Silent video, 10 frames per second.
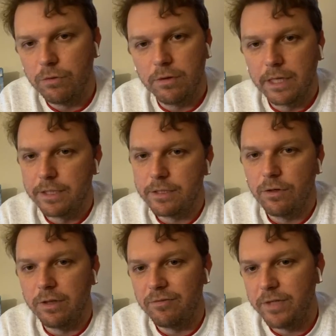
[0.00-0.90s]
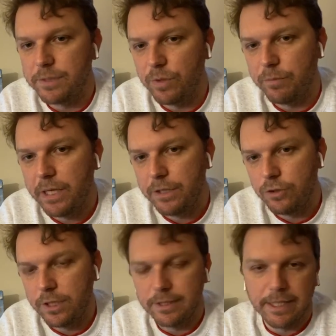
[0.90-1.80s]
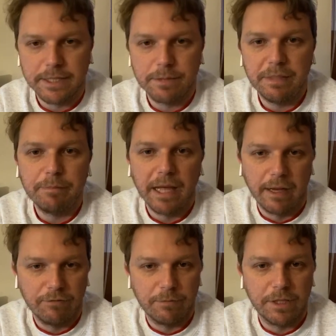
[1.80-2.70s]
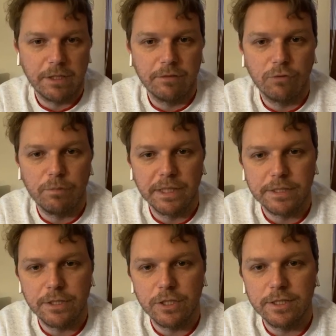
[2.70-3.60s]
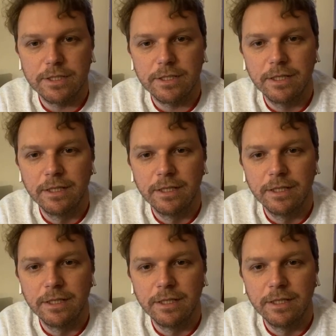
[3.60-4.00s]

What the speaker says: let us know on the Facebook page. You can text me back from the Kinvo messages.